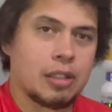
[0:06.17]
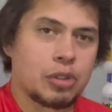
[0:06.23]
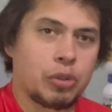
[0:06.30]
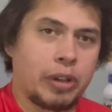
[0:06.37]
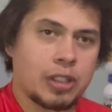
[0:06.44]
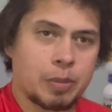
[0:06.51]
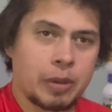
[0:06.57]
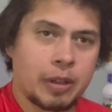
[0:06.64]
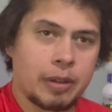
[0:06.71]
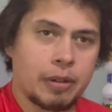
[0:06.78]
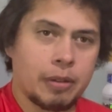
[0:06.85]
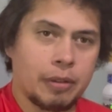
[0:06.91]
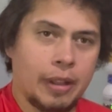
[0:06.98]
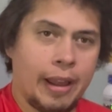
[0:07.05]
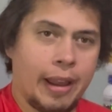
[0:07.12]

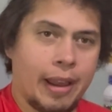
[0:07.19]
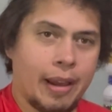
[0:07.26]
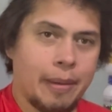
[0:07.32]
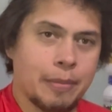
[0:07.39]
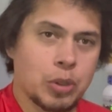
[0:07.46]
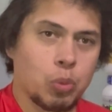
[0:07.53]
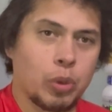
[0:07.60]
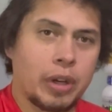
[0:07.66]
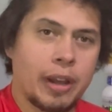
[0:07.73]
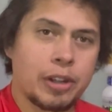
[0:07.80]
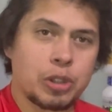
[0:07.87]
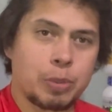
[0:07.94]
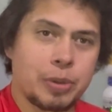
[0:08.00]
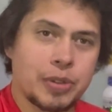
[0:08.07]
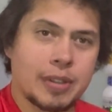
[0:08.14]
Transparent Labs
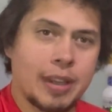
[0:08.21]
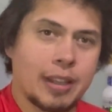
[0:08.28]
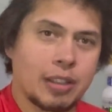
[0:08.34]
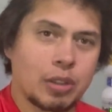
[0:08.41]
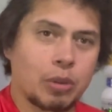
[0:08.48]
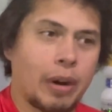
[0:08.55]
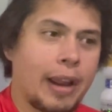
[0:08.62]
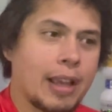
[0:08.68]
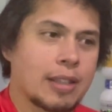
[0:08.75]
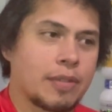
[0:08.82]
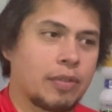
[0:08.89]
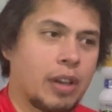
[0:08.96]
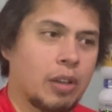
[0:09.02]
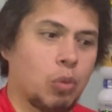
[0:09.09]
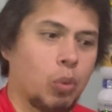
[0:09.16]
100%
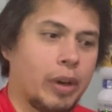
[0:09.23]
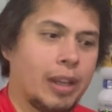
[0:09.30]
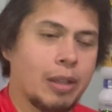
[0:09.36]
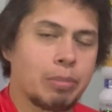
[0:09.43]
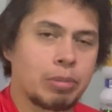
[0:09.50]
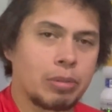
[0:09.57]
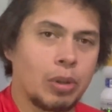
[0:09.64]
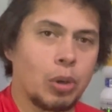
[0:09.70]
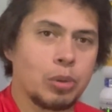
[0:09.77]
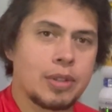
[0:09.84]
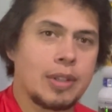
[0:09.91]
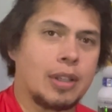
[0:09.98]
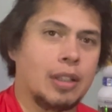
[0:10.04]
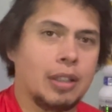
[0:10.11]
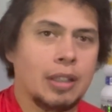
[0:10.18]
grass-fed whey
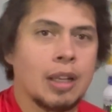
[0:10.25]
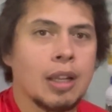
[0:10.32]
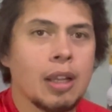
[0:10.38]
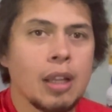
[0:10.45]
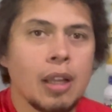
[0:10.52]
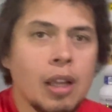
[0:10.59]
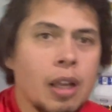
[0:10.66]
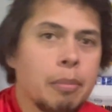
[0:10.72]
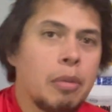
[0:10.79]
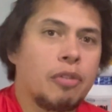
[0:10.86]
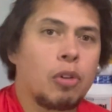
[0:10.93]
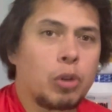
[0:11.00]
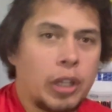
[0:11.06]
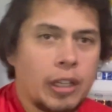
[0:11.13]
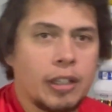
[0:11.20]
protein.
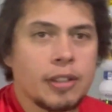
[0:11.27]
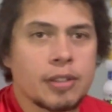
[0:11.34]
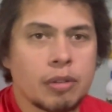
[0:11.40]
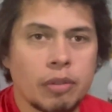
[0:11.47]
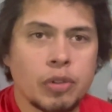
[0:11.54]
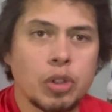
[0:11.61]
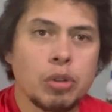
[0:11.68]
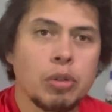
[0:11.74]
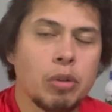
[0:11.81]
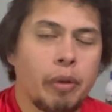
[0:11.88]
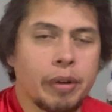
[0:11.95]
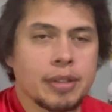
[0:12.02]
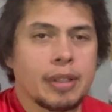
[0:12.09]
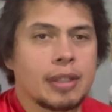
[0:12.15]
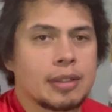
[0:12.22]
Before we get into the review, I
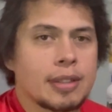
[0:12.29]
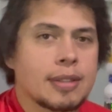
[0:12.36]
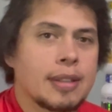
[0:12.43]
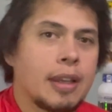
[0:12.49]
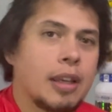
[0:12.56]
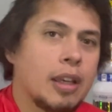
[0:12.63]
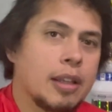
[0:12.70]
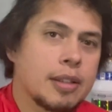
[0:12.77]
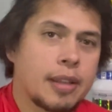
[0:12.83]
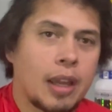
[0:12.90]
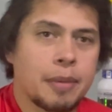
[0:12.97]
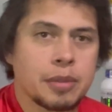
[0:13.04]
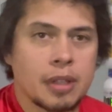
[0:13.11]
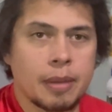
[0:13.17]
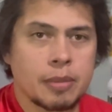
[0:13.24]
always like to say
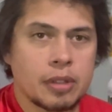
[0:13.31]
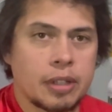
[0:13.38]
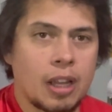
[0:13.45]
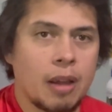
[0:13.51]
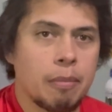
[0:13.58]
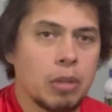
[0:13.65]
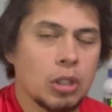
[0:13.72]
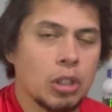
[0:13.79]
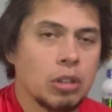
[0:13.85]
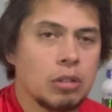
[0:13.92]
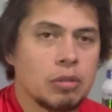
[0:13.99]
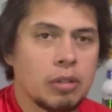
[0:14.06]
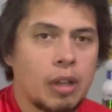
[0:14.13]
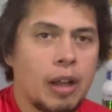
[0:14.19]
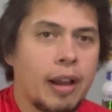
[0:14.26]
timestamps are down
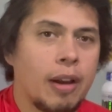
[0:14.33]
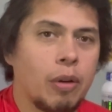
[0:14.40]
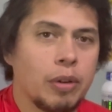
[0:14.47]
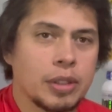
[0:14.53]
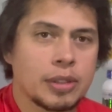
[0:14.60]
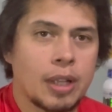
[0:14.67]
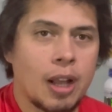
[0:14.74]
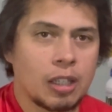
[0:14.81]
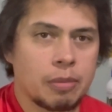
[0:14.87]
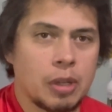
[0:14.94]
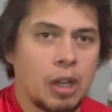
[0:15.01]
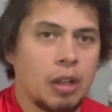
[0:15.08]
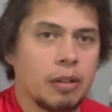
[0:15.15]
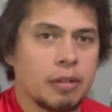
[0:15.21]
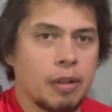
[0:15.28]
below. I always talk
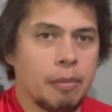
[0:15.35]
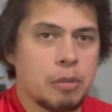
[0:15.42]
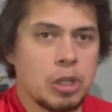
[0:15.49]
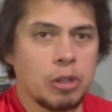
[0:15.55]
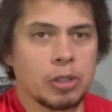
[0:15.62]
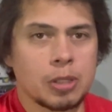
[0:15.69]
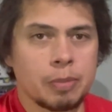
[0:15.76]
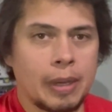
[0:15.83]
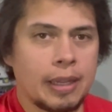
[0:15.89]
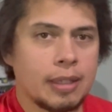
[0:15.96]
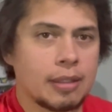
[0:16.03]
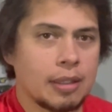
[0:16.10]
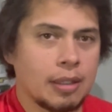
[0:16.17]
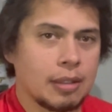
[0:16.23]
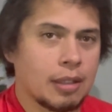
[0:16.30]
about amino
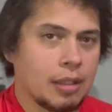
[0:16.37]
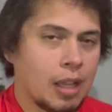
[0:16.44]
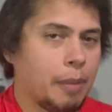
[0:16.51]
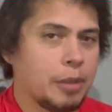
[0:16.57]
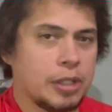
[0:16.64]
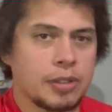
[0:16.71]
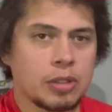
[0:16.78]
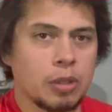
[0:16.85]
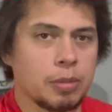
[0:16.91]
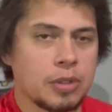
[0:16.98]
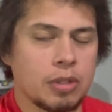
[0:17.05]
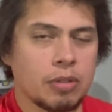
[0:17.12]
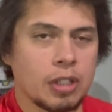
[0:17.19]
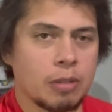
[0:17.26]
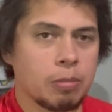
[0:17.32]
spiking, how many scoops
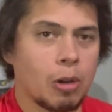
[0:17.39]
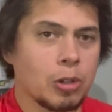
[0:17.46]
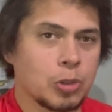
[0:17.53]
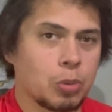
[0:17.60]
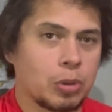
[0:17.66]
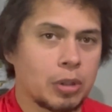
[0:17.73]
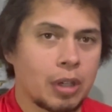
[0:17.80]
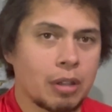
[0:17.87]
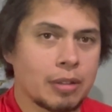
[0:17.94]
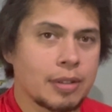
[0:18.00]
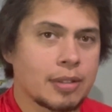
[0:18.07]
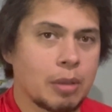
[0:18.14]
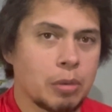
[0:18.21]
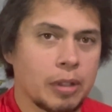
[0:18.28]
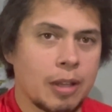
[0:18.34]
do you need post-workout to
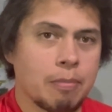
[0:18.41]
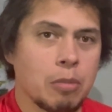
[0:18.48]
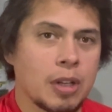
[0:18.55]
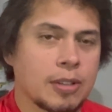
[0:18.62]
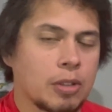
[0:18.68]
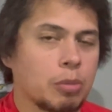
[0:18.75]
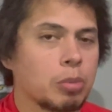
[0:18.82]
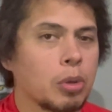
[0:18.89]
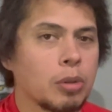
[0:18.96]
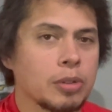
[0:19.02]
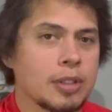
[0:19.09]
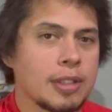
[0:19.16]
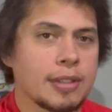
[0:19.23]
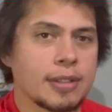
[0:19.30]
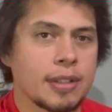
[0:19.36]
stimulate muscle
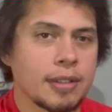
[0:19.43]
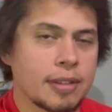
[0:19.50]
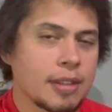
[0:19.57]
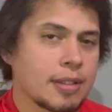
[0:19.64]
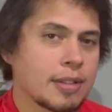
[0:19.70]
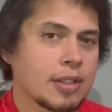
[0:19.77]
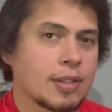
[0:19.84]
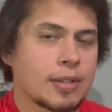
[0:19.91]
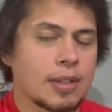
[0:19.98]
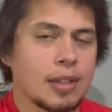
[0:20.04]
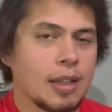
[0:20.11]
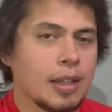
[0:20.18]
protein synthesis,